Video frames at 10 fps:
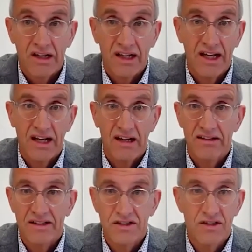yeah
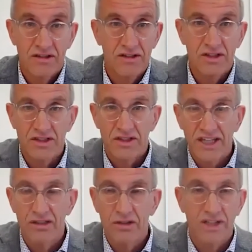you, you
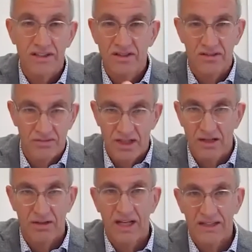can look at
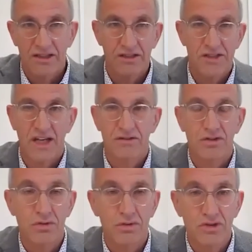now like us now
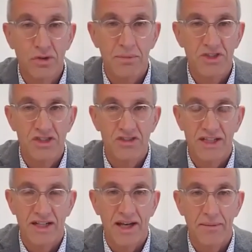two two images
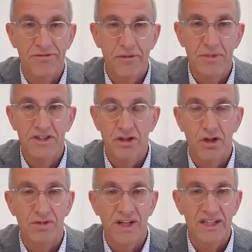and i'm familiar
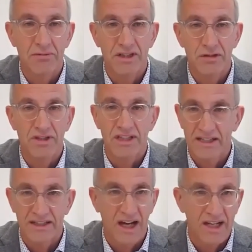already with looking
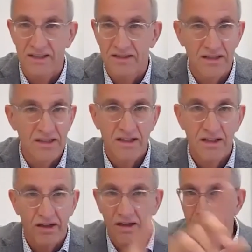at nine
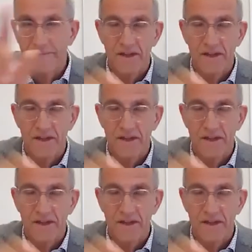uh,